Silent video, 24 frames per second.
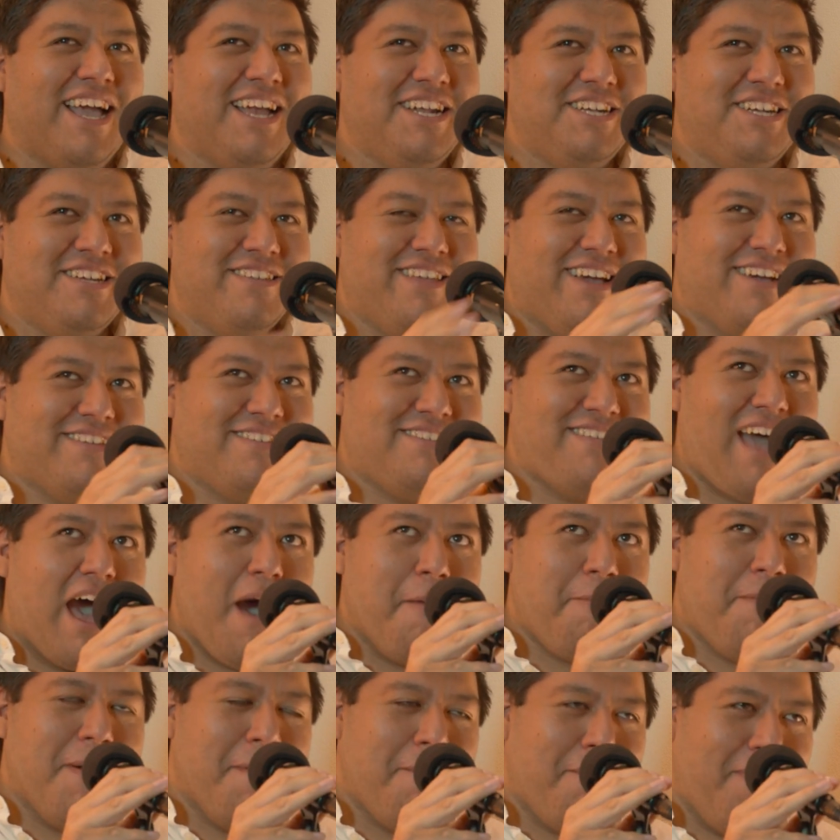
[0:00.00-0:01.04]
And she's like,
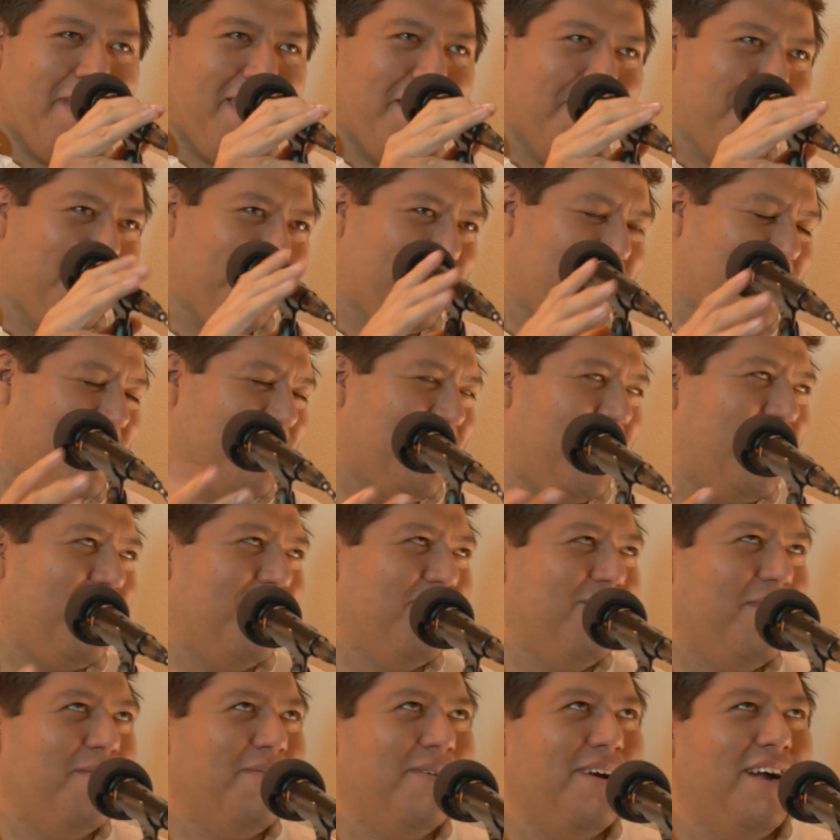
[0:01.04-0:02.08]
"Stop it, people!" Like I
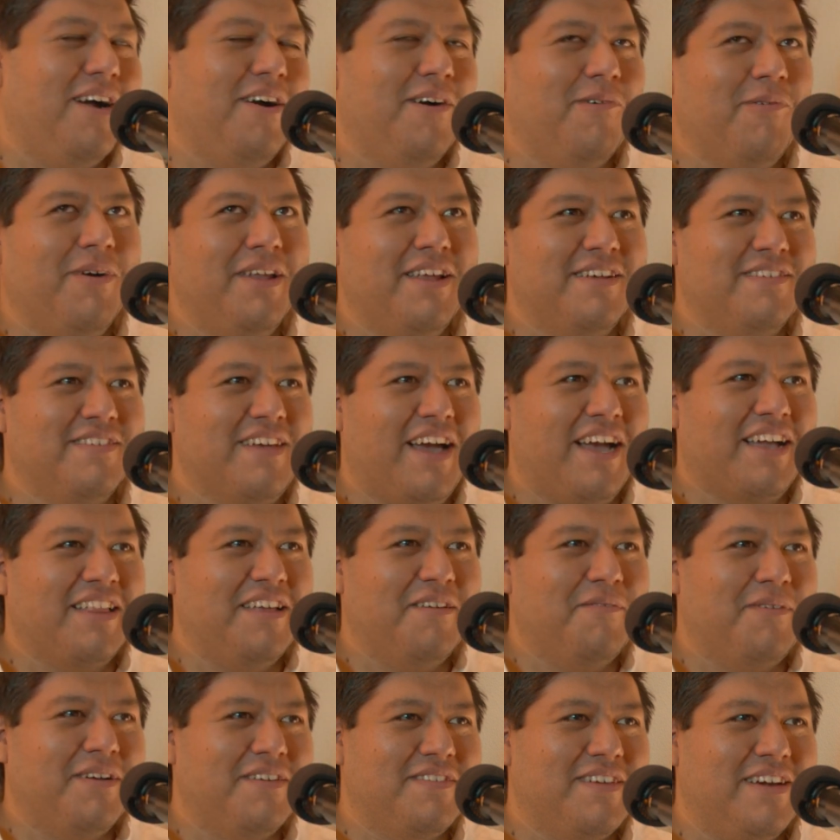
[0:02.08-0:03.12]
don't remember how it went
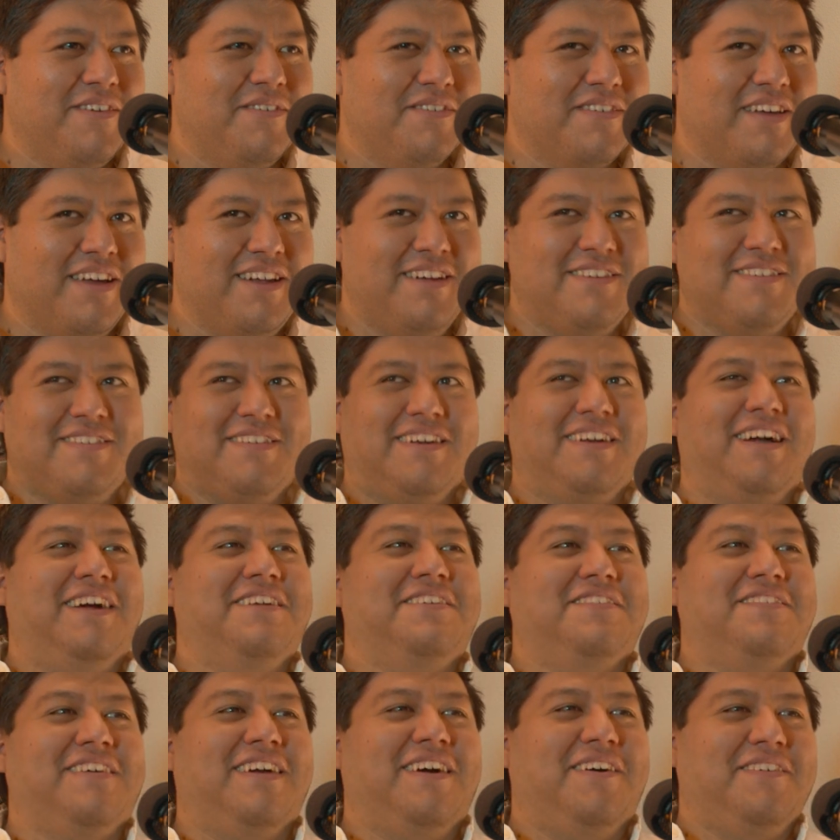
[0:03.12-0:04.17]
exactly because I was kind of just like
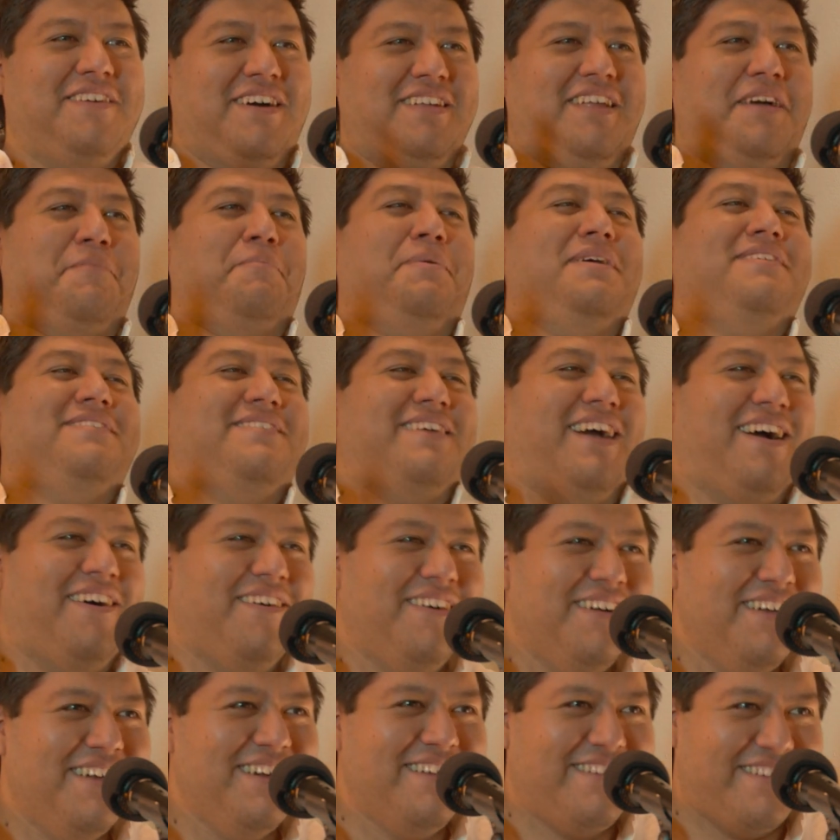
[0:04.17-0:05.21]
I pieced
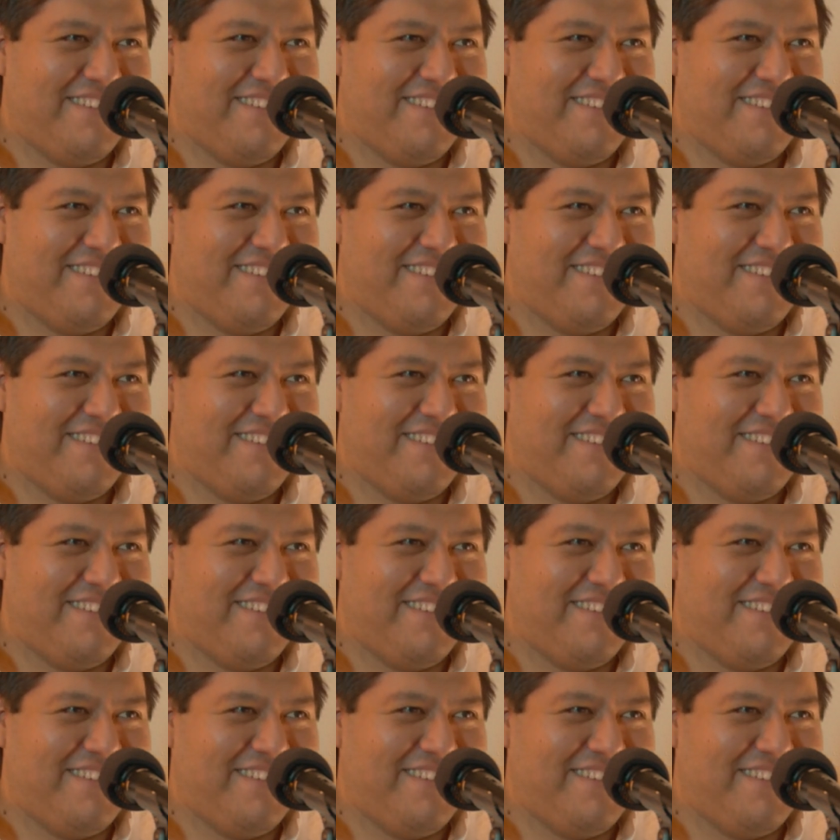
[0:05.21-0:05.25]
out